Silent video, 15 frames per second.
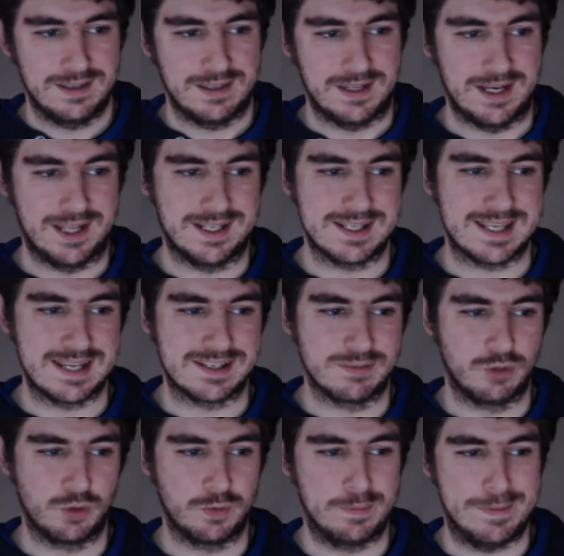Now let's get some
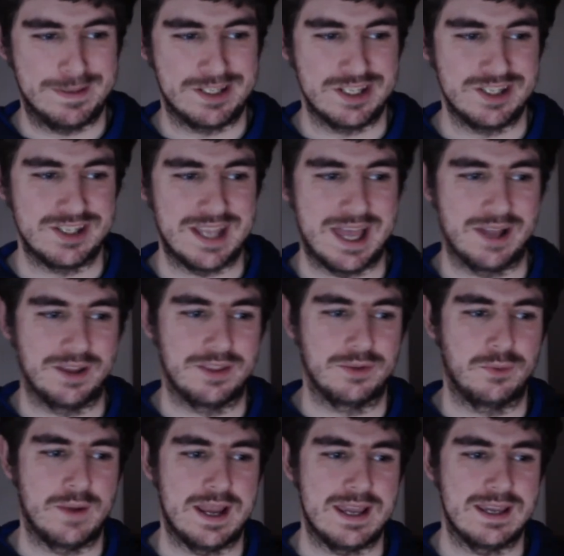honorable mentions out of the
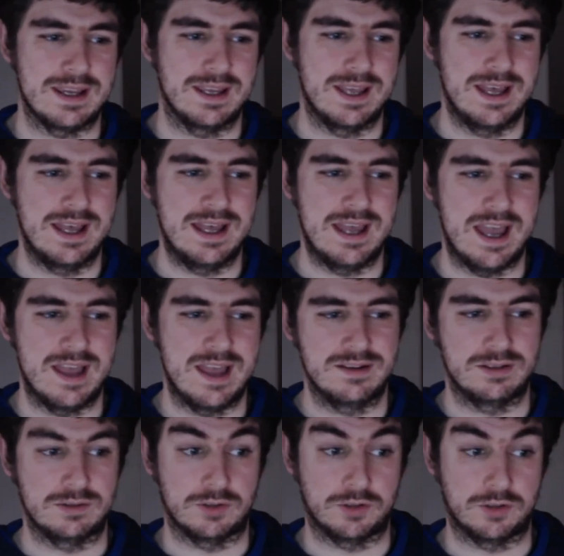way.
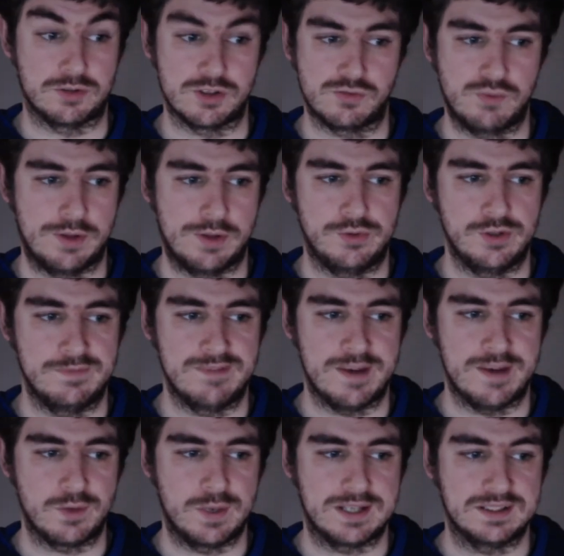So I'll just run through them very
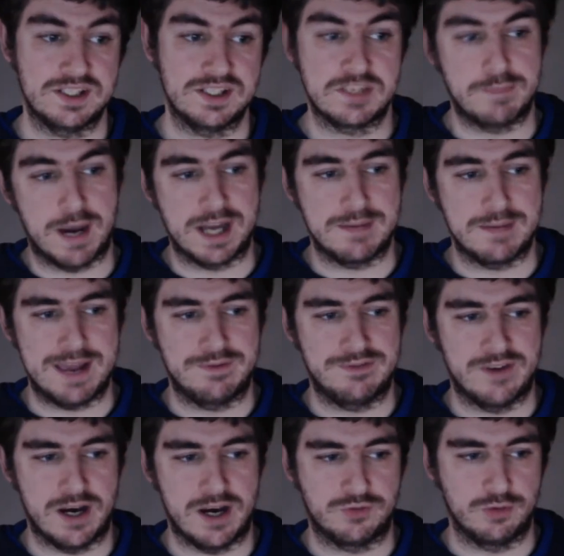quickly. Spider-Man
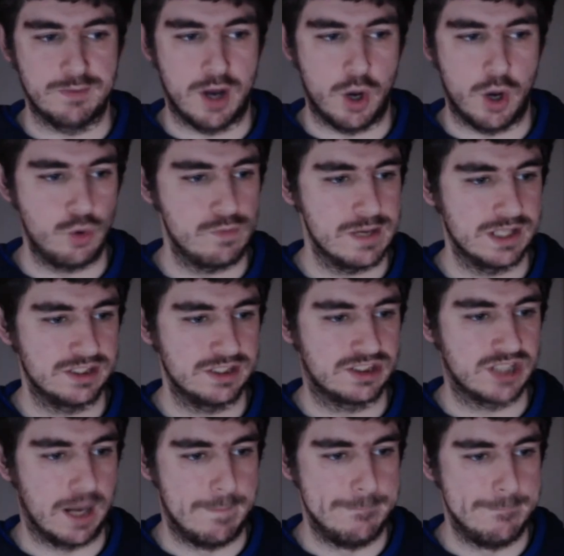Far From Home,
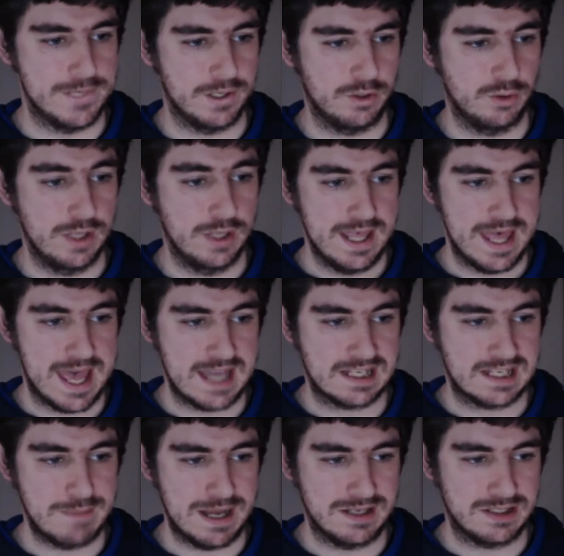Dumbo,
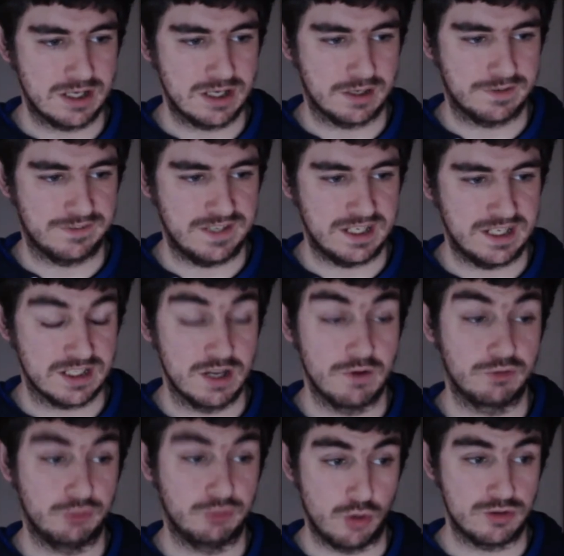X-Men Dark Phoenix,
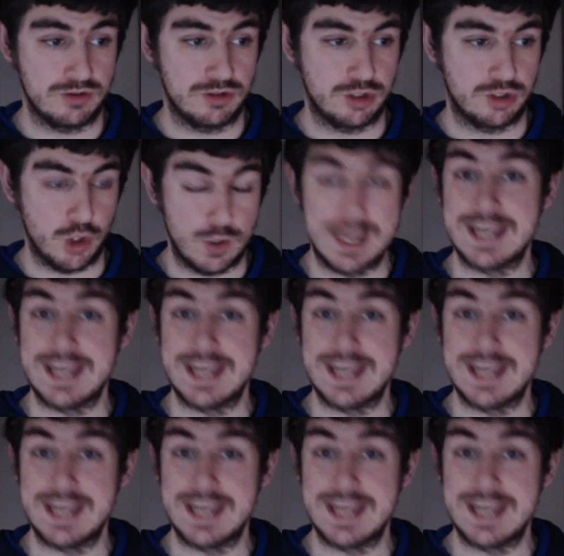Frozen 2,